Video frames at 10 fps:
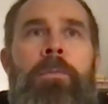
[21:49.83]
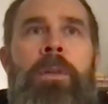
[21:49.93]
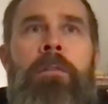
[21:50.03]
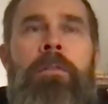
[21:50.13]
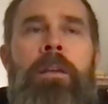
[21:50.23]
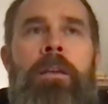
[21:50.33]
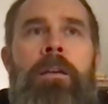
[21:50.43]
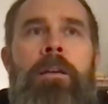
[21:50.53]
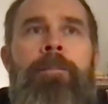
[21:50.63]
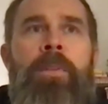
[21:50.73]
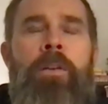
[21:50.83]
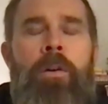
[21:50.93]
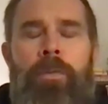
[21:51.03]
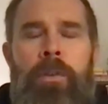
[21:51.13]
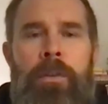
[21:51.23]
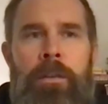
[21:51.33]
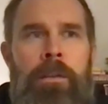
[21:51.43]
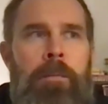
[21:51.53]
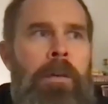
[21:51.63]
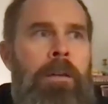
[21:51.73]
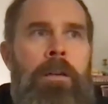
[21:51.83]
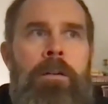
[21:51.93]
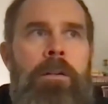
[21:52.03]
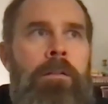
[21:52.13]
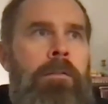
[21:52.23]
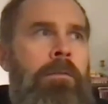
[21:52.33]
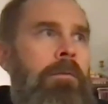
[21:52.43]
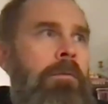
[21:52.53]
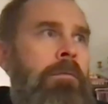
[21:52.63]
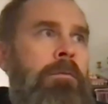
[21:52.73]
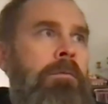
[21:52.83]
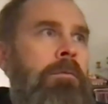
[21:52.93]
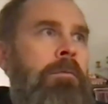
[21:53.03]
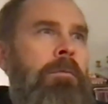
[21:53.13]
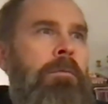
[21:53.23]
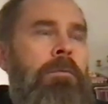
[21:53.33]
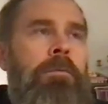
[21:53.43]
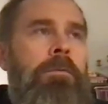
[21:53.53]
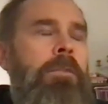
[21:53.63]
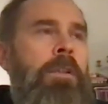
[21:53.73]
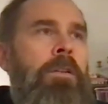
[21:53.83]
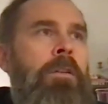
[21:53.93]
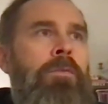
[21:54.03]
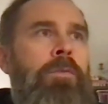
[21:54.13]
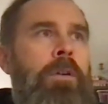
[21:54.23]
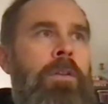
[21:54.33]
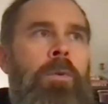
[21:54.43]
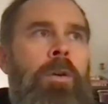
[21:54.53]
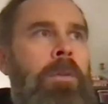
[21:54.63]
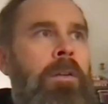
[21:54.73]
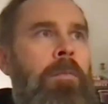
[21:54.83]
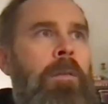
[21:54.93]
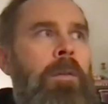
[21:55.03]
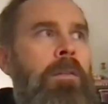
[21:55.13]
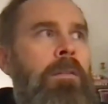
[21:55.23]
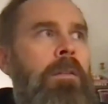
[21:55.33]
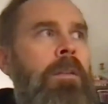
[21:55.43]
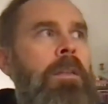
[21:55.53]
We have like an office. It's about 140 square meters maybe,